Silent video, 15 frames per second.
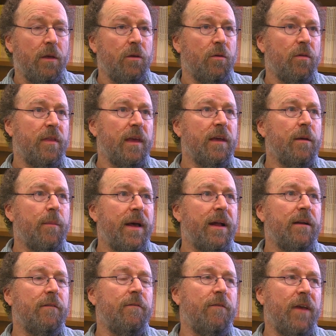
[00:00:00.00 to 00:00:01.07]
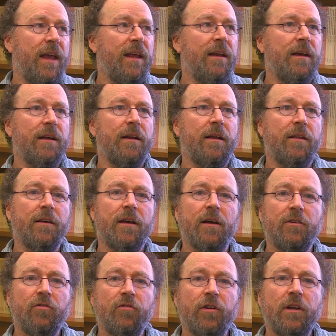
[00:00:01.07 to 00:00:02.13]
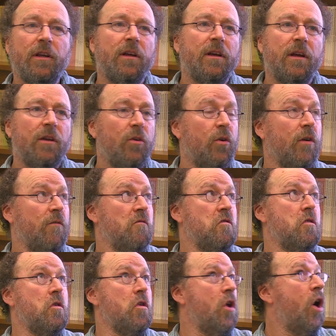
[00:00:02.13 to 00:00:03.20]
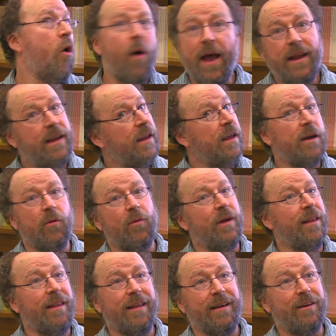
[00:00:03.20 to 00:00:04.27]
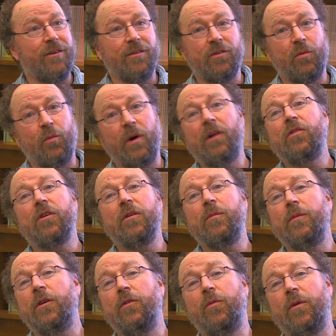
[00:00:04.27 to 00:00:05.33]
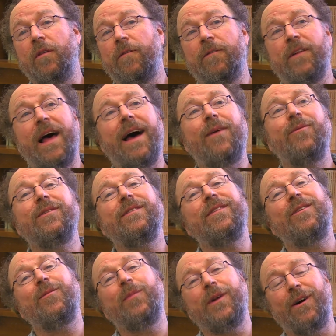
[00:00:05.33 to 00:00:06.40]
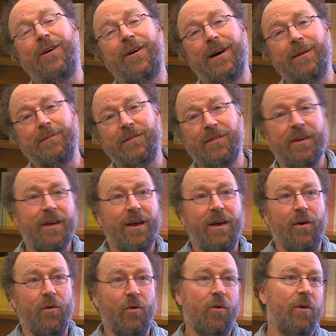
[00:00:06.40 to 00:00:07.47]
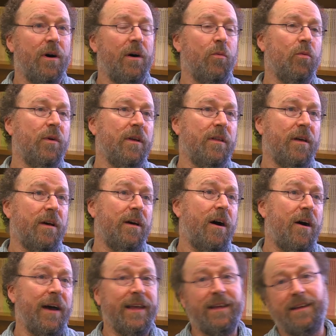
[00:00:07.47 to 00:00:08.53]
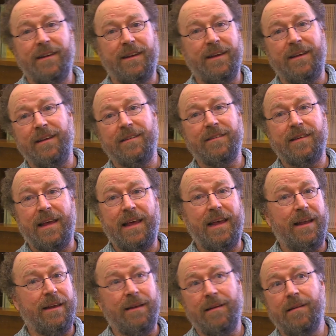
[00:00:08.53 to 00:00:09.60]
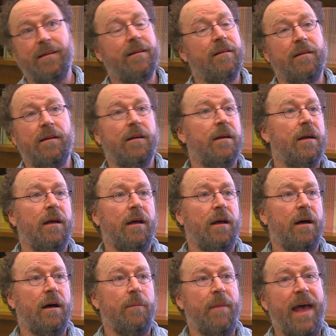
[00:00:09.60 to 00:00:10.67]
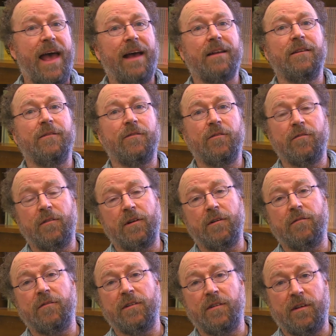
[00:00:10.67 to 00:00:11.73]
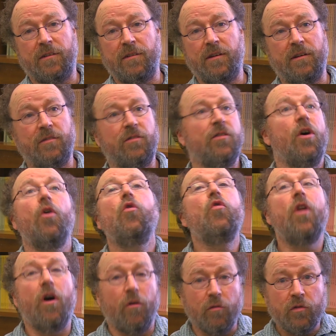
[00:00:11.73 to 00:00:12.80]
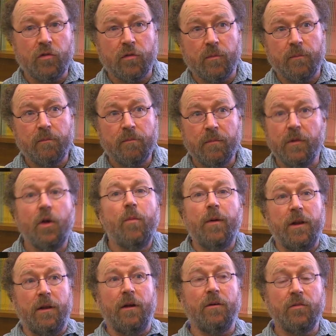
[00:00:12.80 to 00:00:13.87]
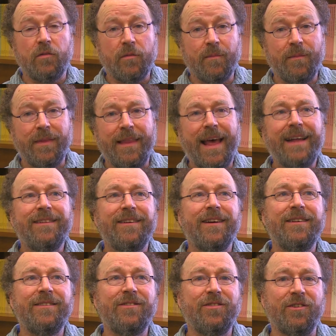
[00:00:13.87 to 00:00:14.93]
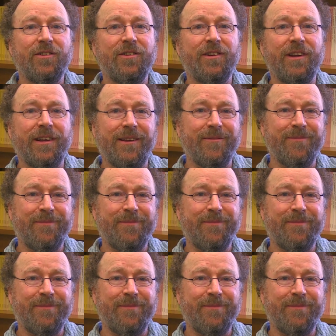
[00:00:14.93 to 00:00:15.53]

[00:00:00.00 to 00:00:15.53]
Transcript: You think about invading another country. You have no idea whether they're going to welcome you with flowers and open arms or with IEDs and um, active guerrilla resistance. Who knows? Nobody knows. That's uncertainty.